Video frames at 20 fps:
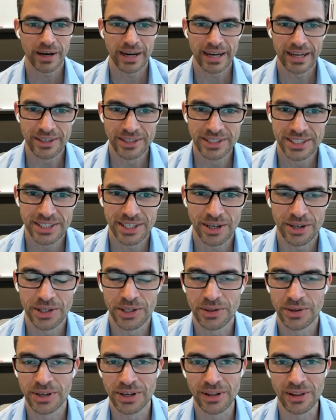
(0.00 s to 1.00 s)
else are
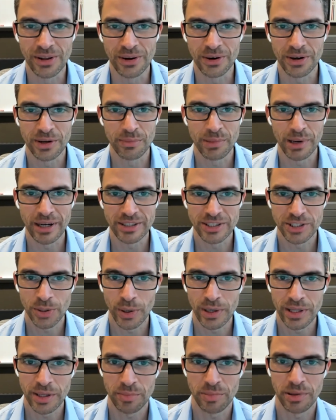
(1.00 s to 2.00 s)
you going to learn about
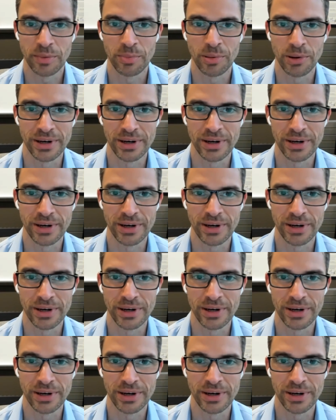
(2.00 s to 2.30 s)
toilet paper